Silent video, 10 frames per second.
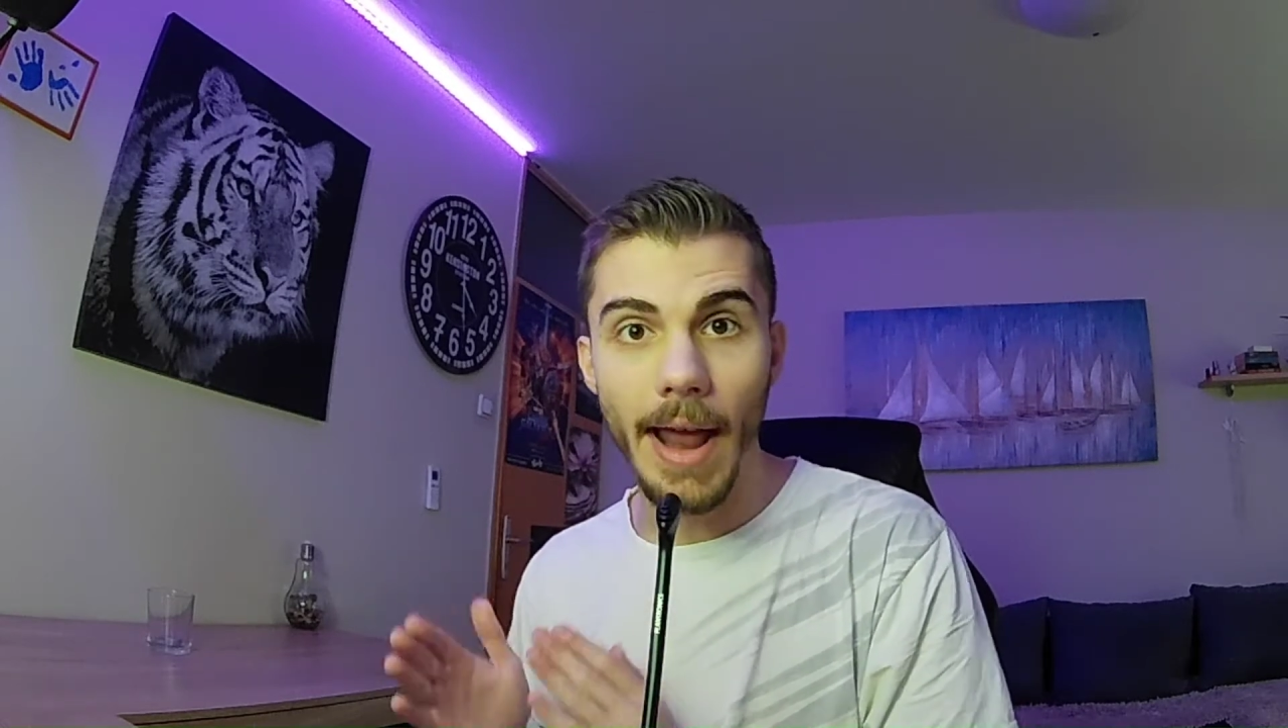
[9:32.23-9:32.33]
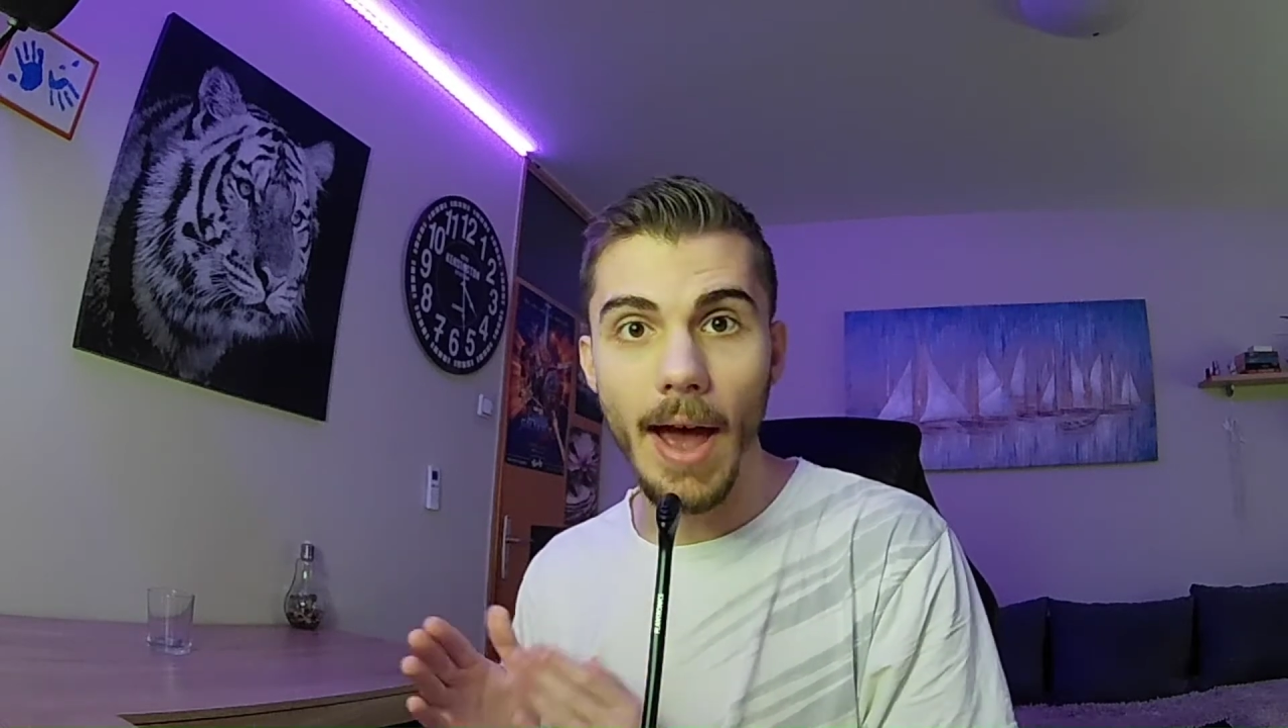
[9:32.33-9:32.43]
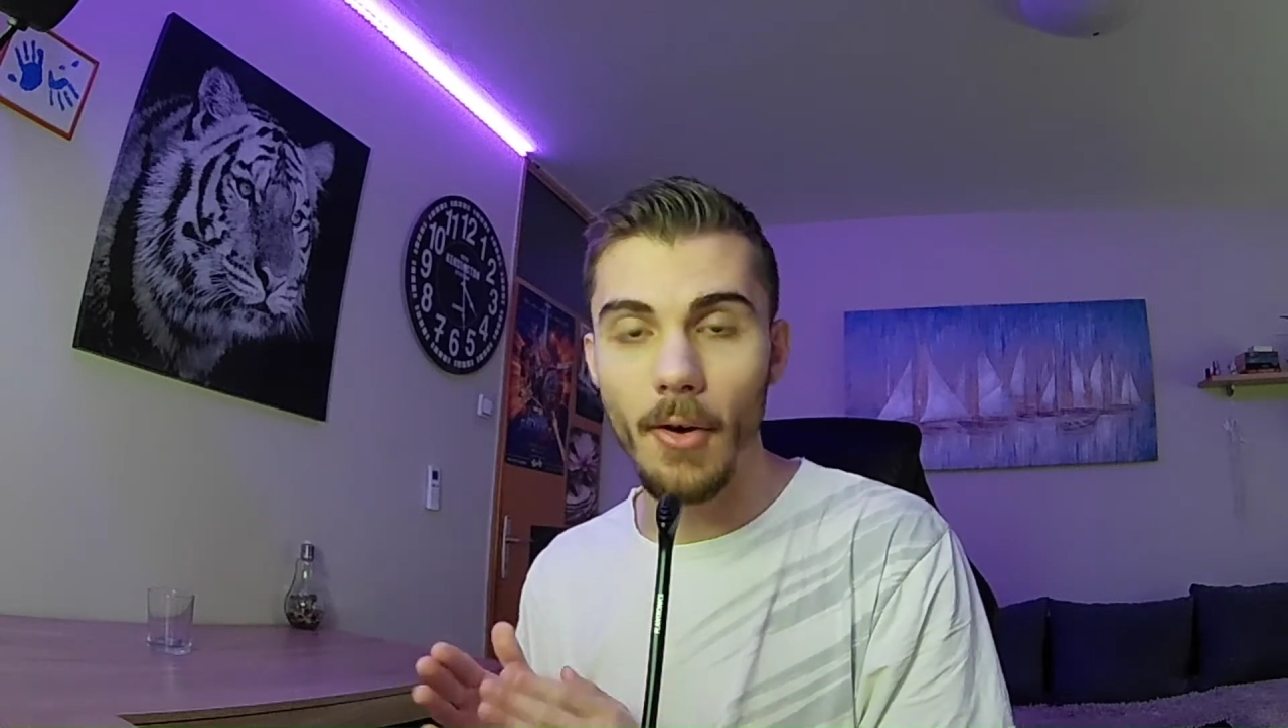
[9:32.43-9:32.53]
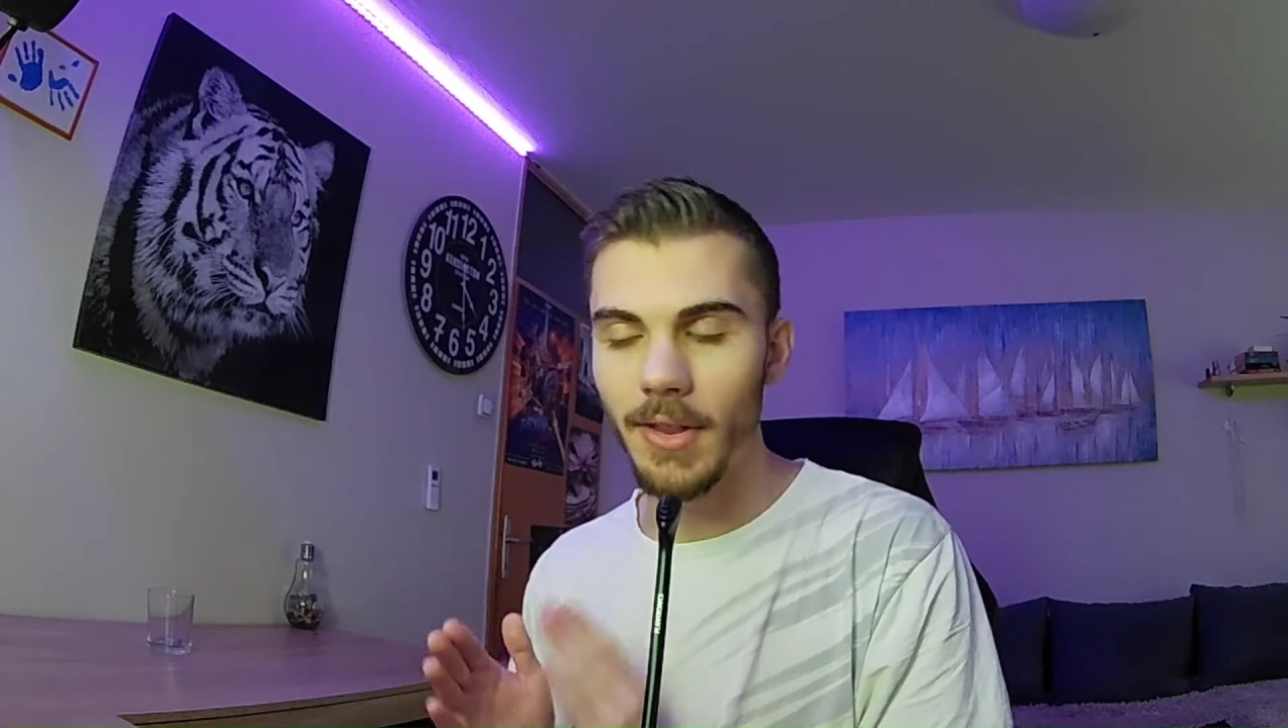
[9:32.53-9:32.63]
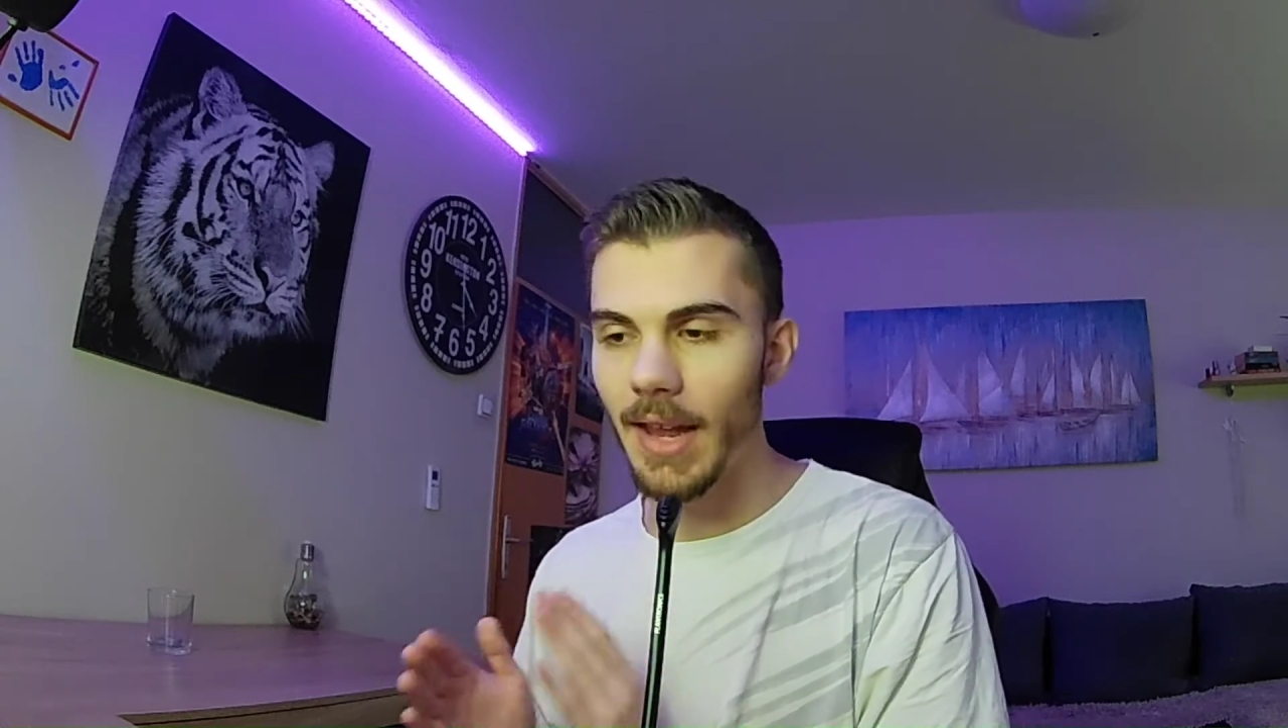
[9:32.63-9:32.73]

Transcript: out